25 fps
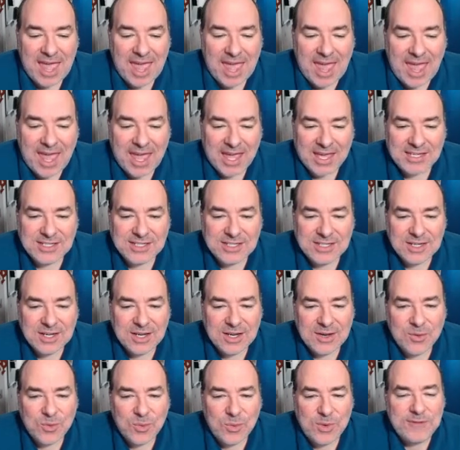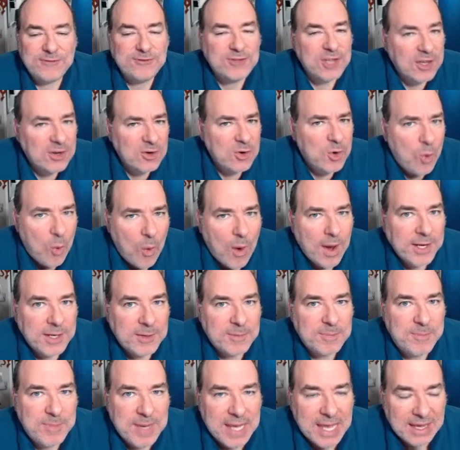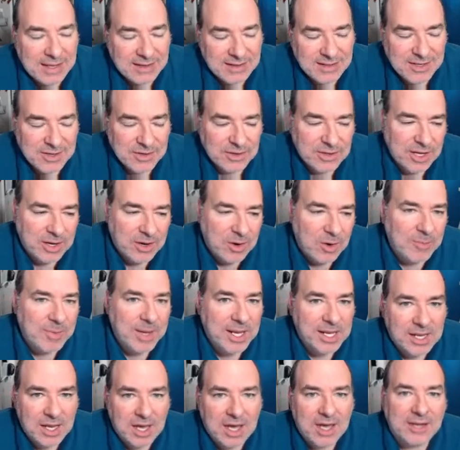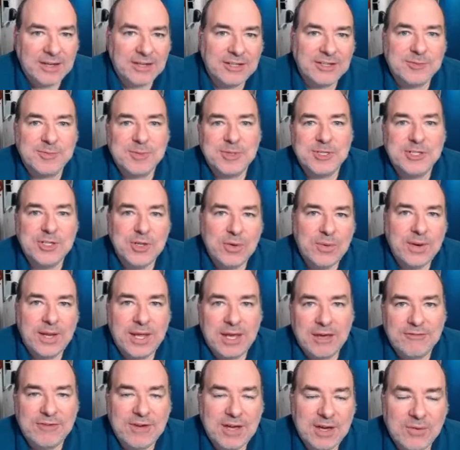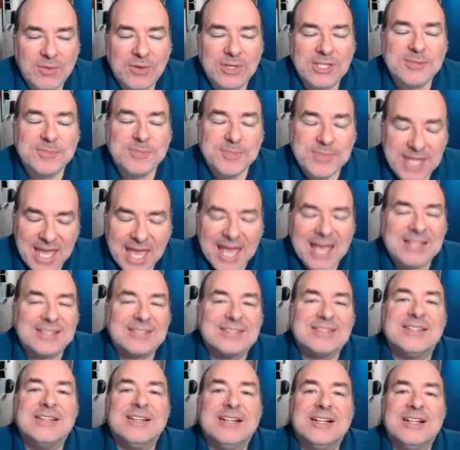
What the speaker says: And we've done quite a bit. And you're like, oh my God, it's been 2.5 hours. Yes,